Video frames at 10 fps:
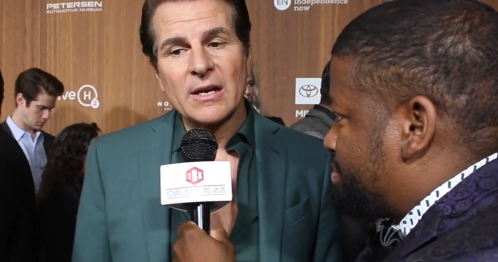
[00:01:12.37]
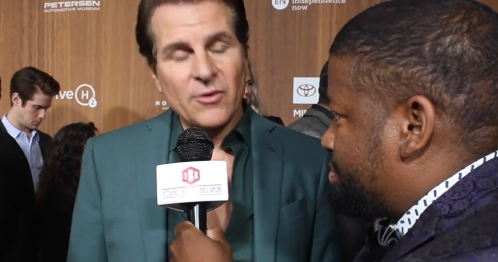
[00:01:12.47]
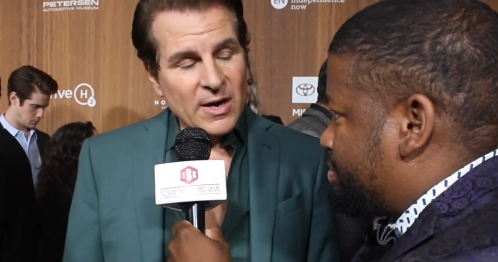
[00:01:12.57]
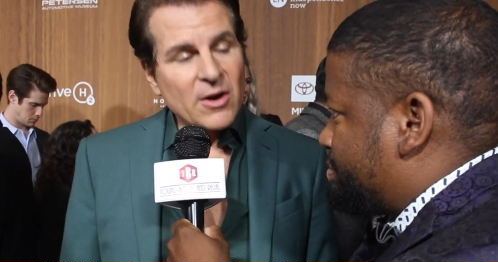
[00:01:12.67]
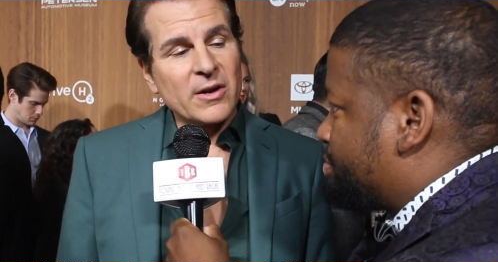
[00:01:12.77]
Speaker 1: and a
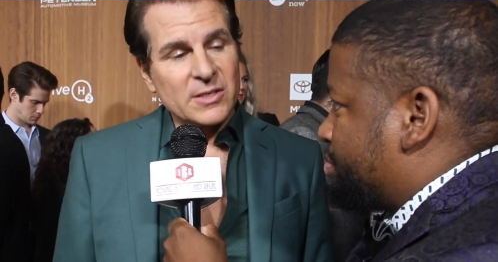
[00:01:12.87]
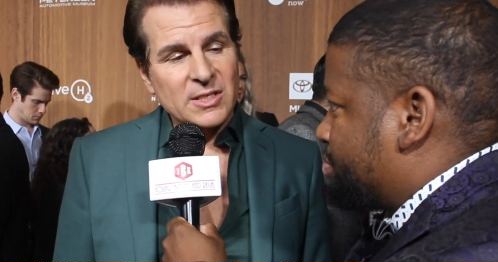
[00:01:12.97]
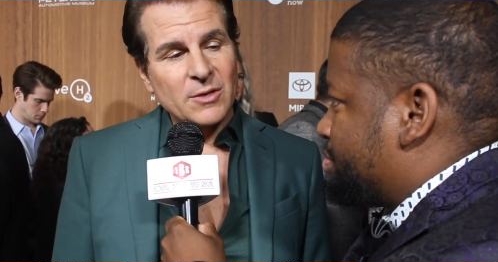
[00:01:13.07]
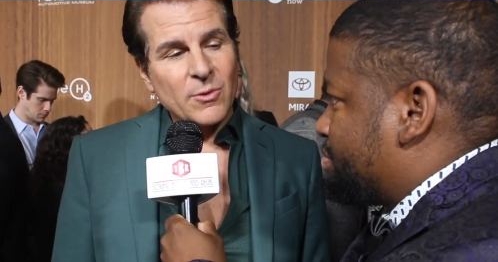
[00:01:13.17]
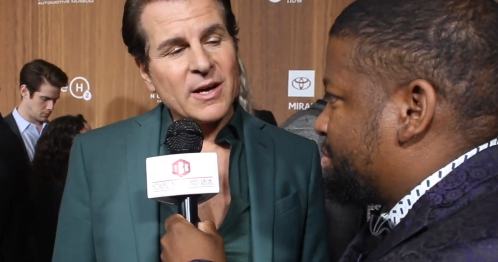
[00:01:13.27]
great artist
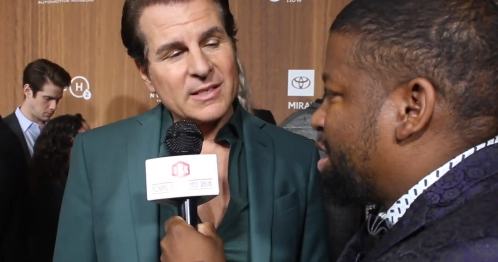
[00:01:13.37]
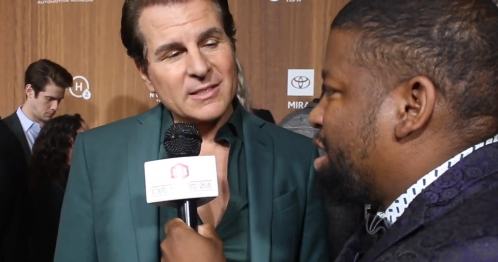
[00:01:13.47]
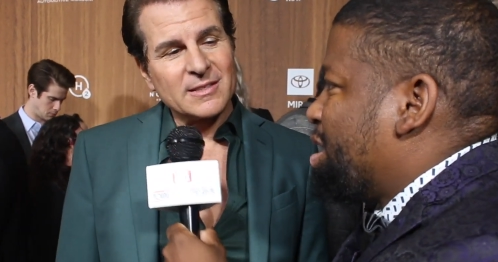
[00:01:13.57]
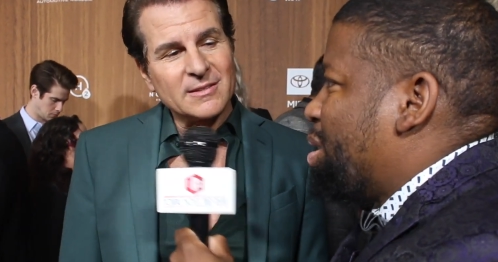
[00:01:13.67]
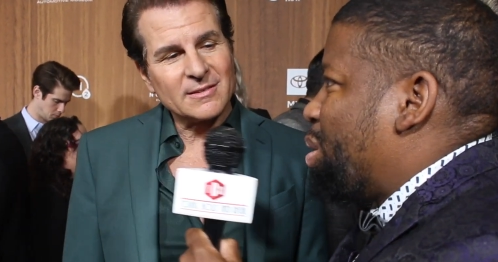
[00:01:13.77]
he
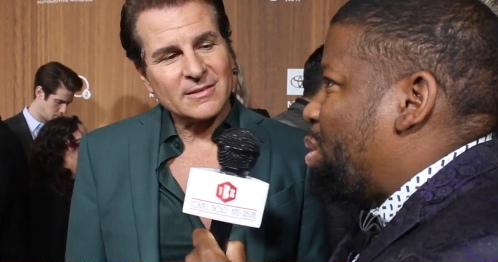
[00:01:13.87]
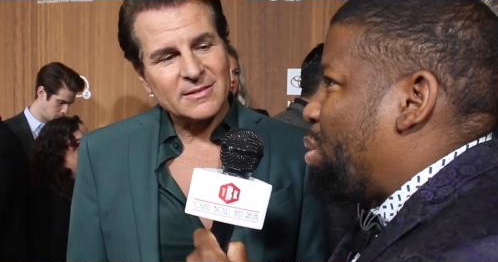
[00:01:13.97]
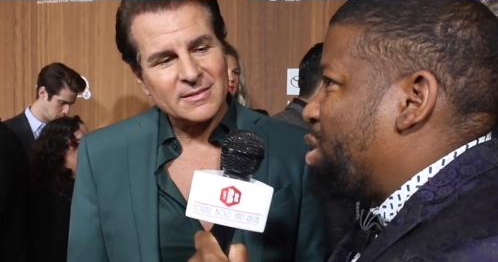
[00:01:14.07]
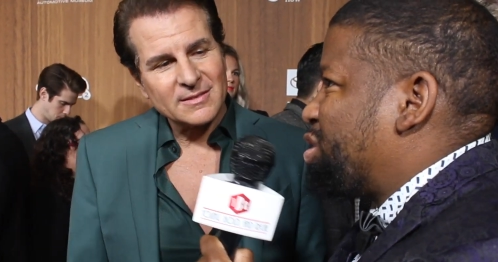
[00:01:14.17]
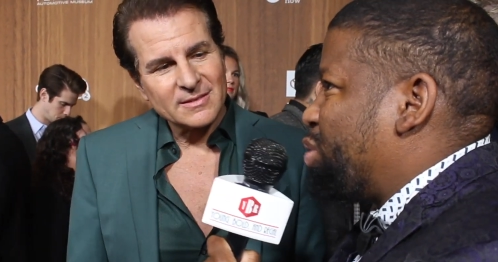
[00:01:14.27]
was.
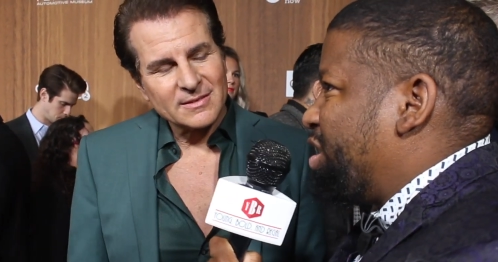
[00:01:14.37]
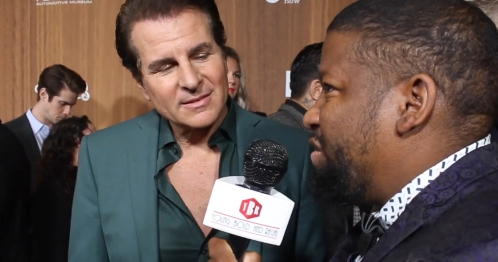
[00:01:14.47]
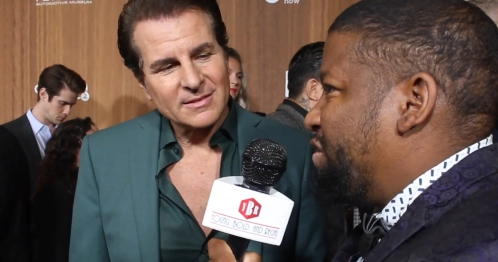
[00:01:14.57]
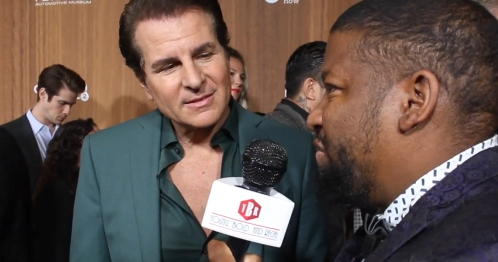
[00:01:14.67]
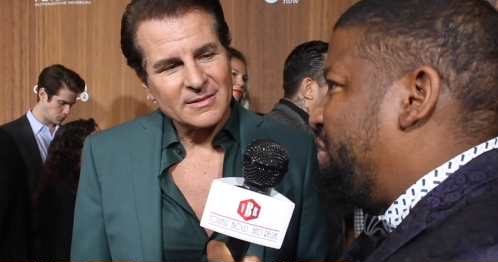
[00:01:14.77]
Speaker 2: What's one of
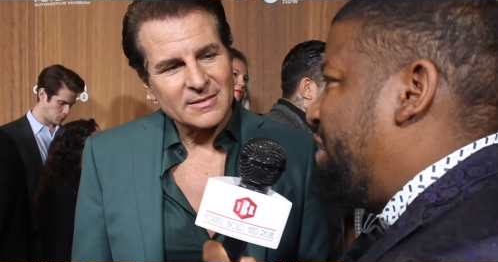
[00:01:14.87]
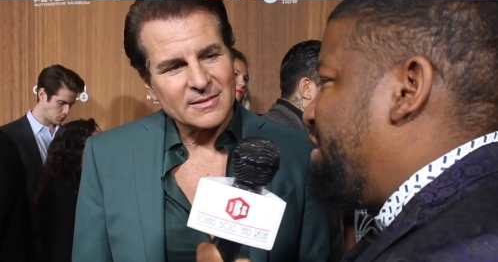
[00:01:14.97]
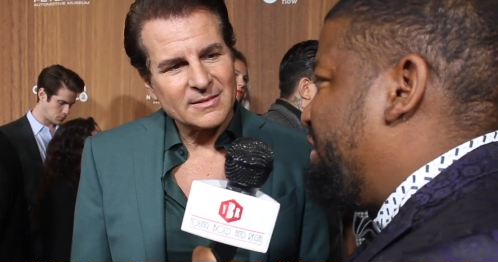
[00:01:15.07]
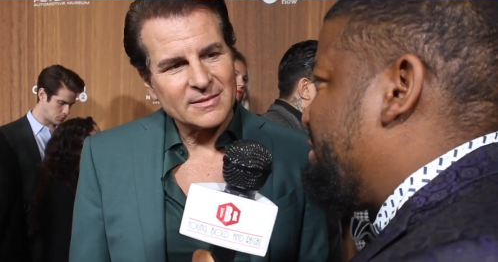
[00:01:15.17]
your favorite